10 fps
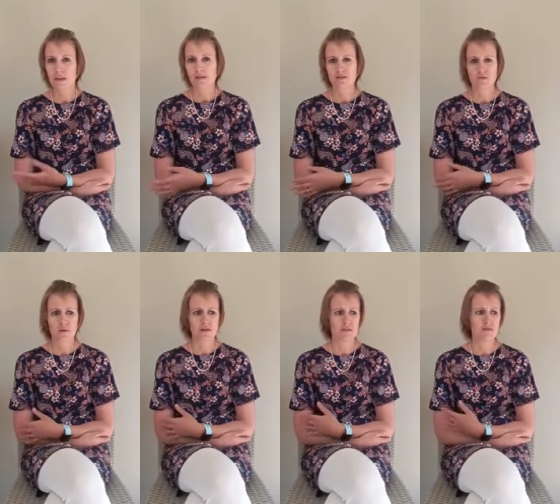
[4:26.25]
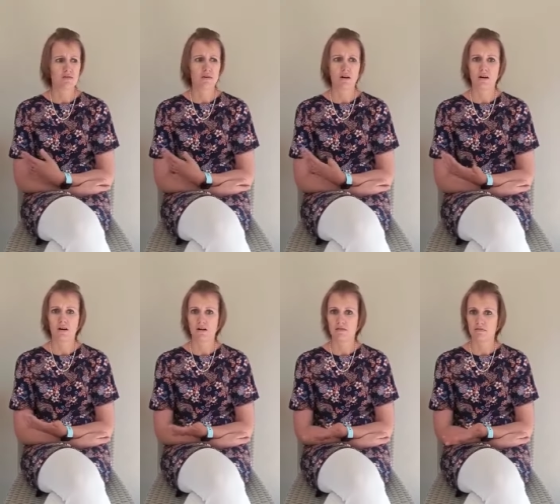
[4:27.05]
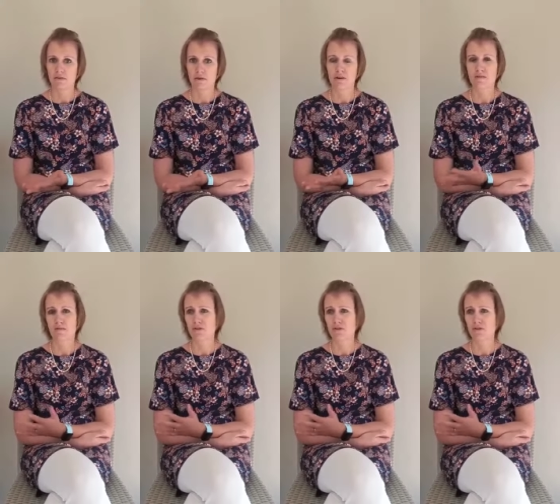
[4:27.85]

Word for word: So whether you are going for